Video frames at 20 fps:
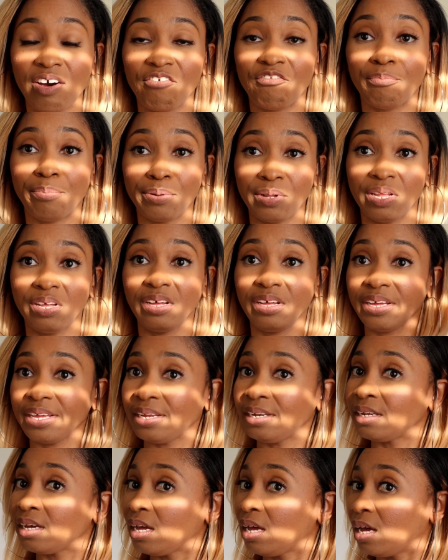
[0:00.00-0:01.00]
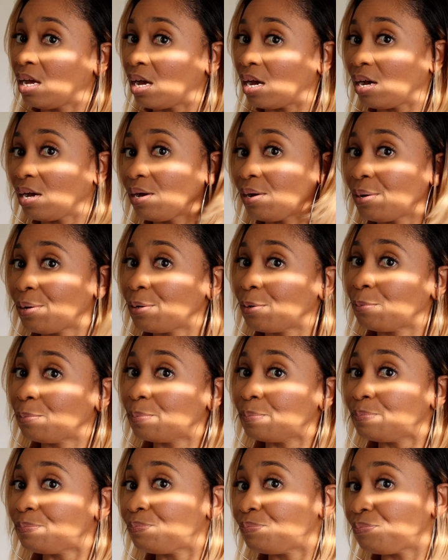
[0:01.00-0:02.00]
of blonde,
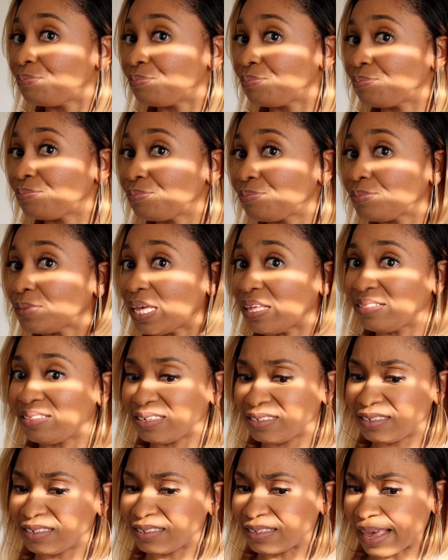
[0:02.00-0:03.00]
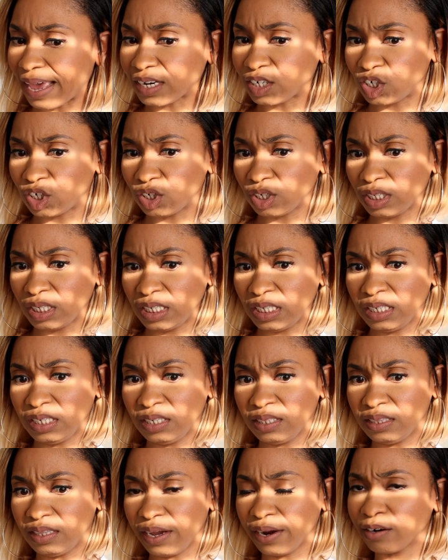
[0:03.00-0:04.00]
and this is
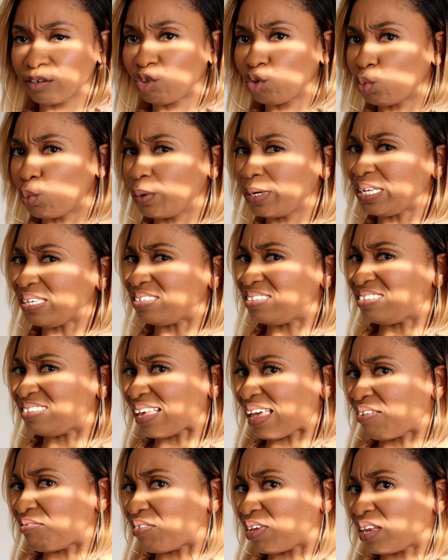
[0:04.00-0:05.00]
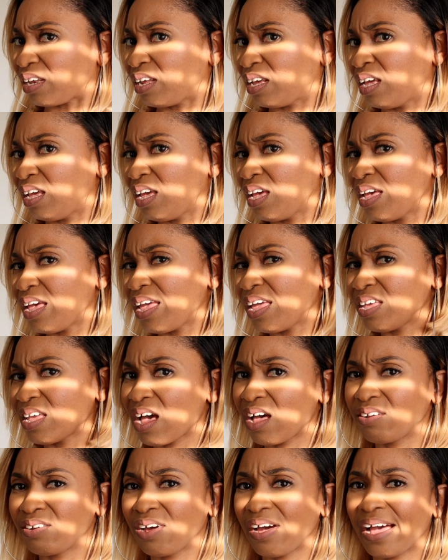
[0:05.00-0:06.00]
actually their 27. And
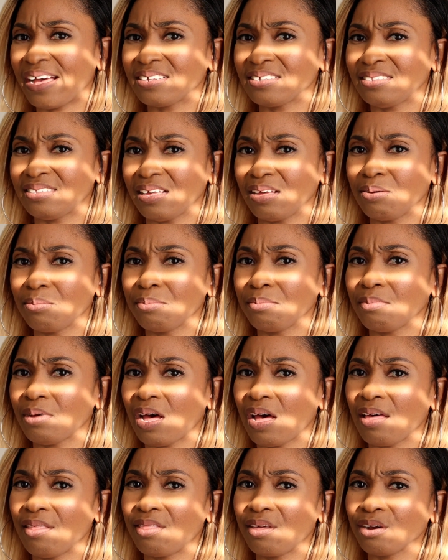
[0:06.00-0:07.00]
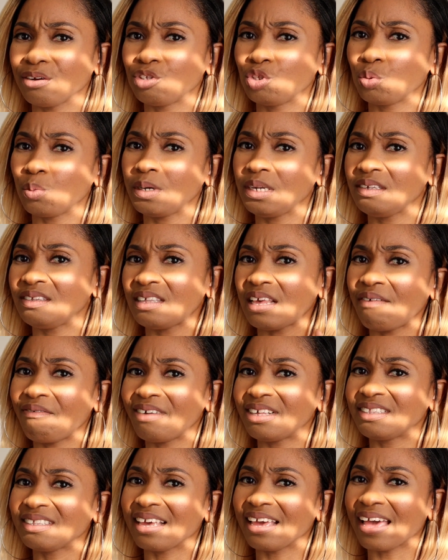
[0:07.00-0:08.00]
y'all know how some other
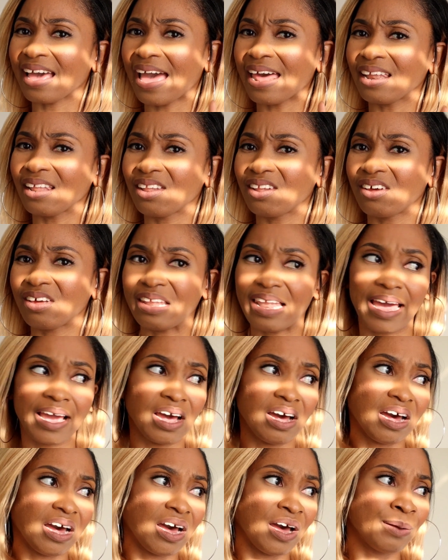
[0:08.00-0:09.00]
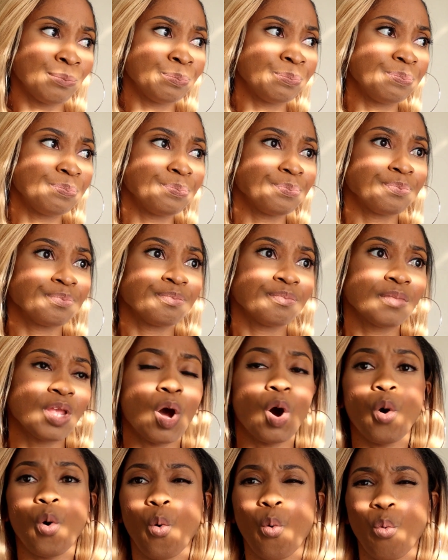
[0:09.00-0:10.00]
27s can kind of look like a
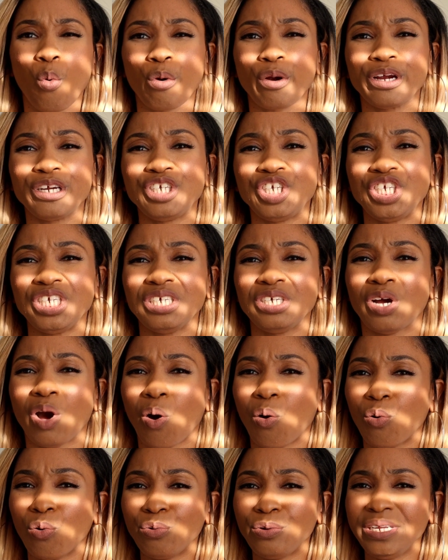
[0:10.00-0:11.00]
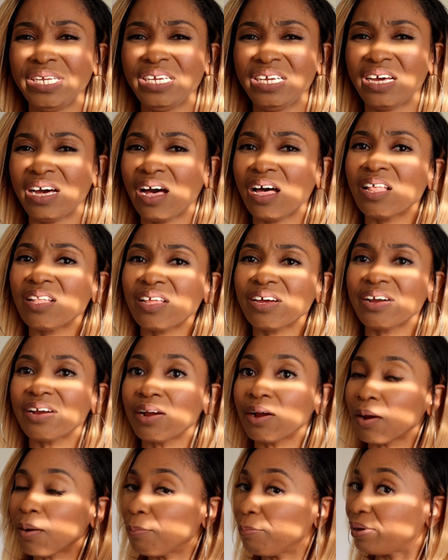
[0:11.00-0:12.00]
orangey goldy
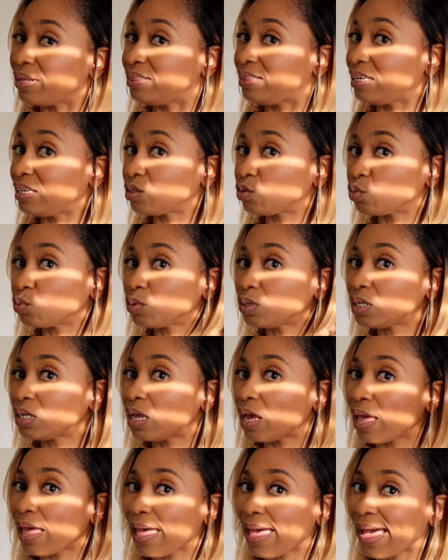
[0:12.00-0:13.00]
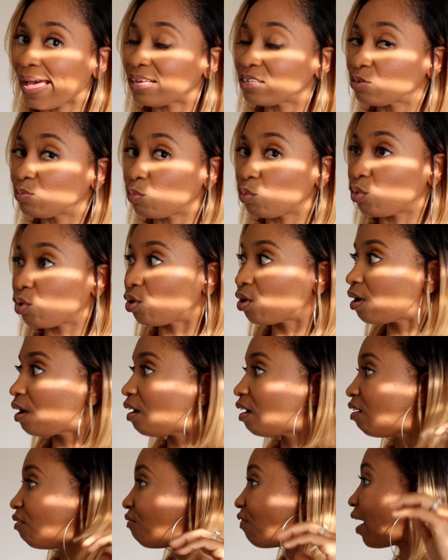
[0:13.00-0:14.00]
color, but this one has more
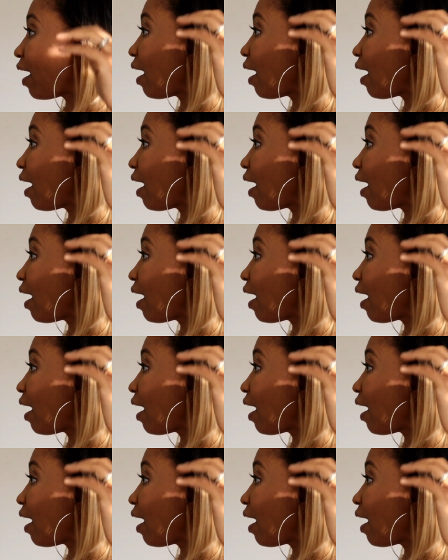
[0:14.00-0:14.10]
of